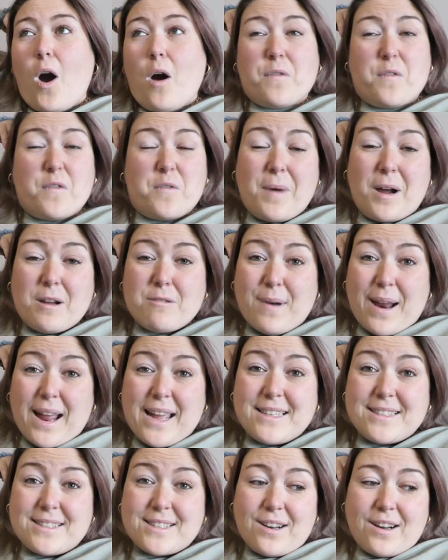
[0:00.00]
off of my
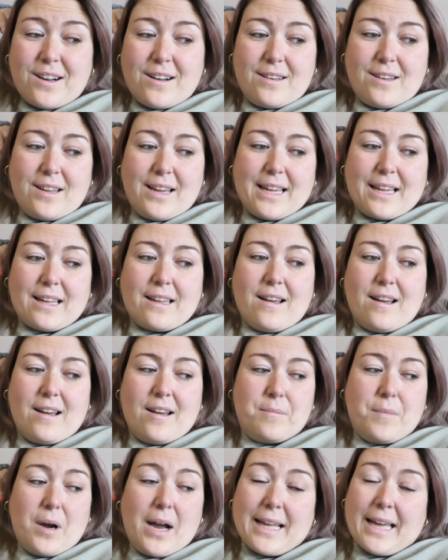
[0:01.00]
radar like
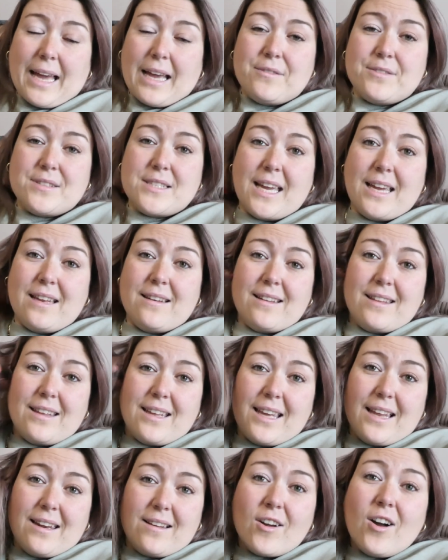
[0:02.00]
um, I gave Tina the
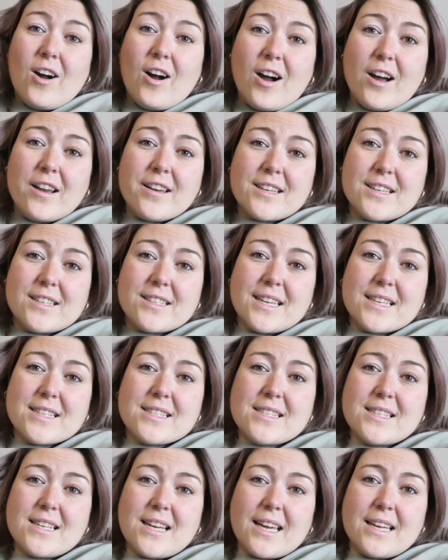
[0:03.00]
yellow cardigan
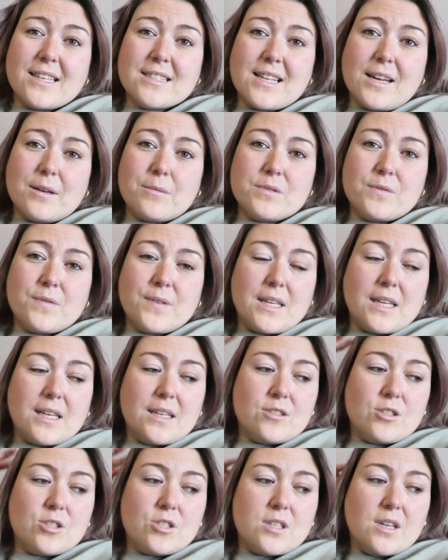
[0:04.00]
yesterday as that was
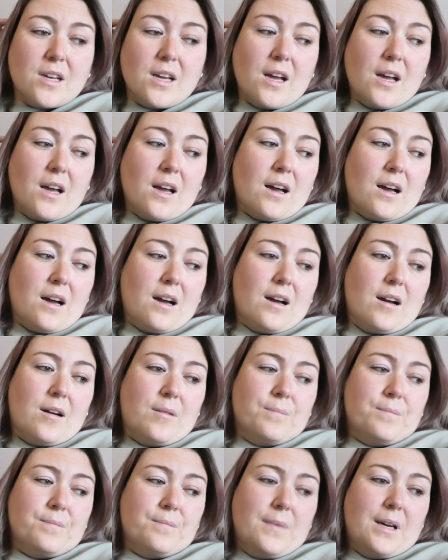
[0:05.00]
finished
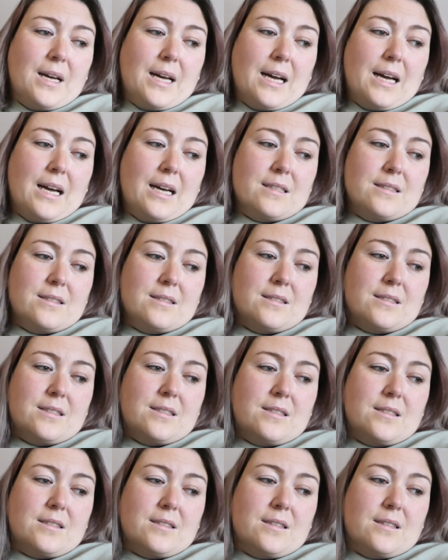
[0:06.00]
um,
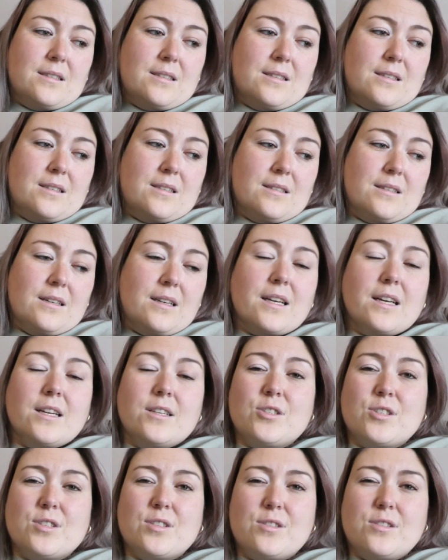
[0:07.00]
and I
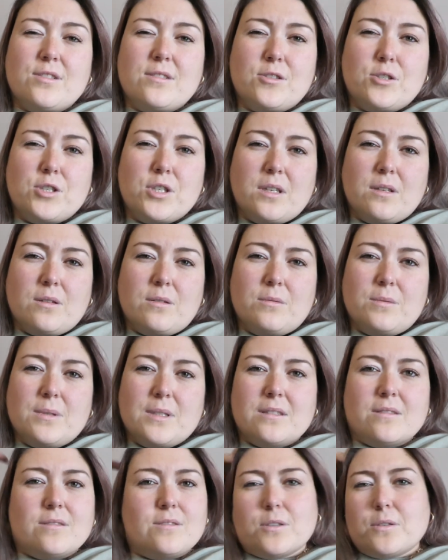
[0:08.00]
can just chill
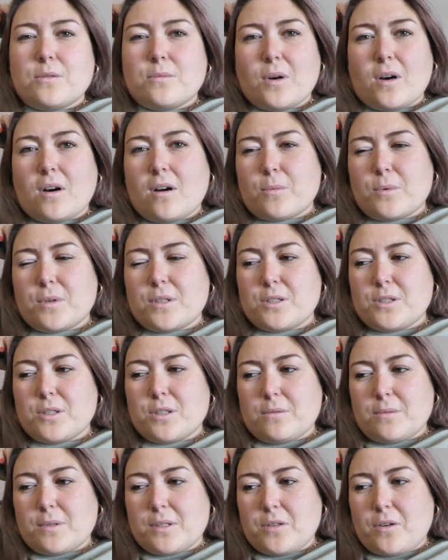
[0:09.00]
and do what I want to
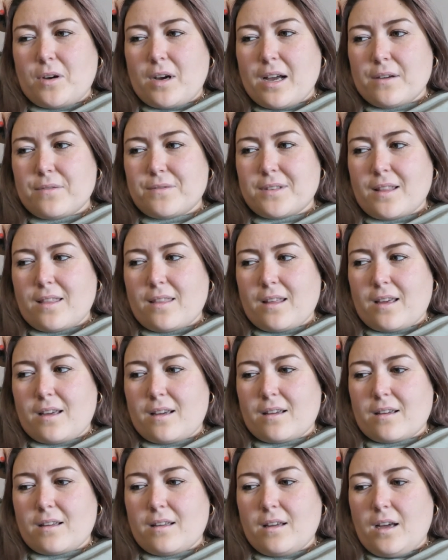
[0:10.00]
do and not have to
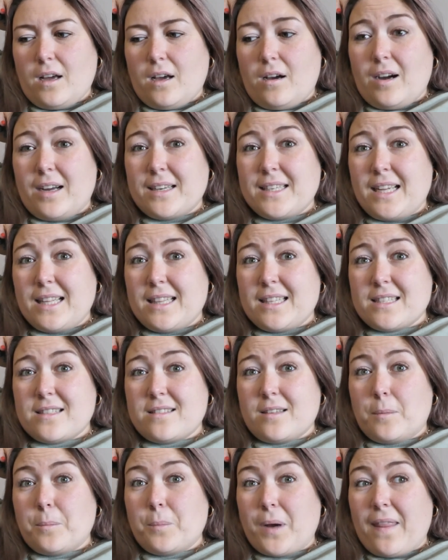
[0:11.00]
think I need this
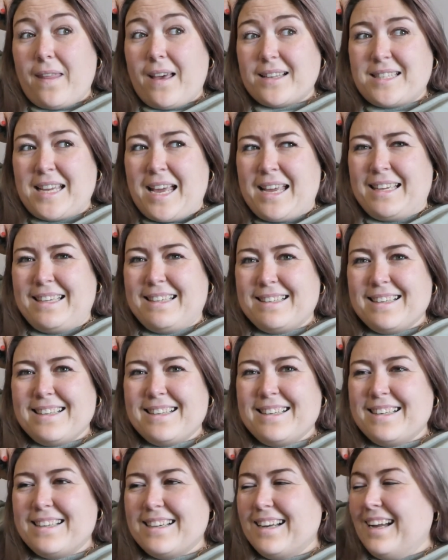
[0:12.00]
done by that day
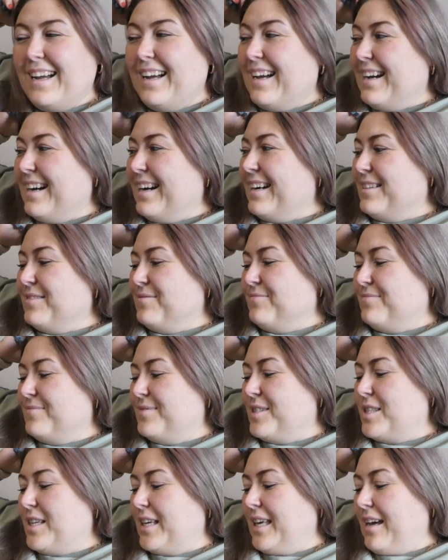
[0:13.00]
um,
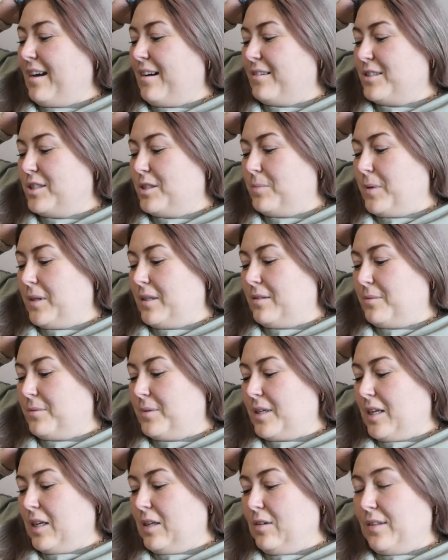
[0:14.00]
so yeah I've just been
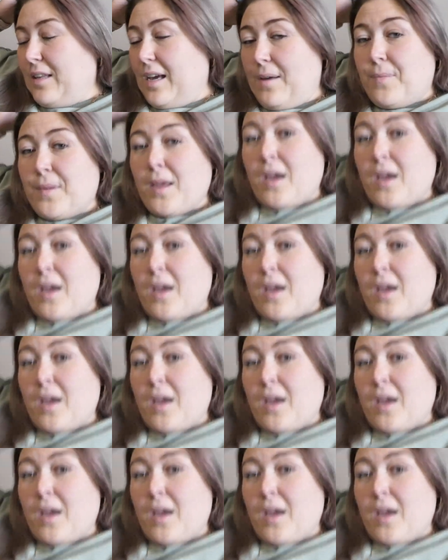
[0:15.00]
working on that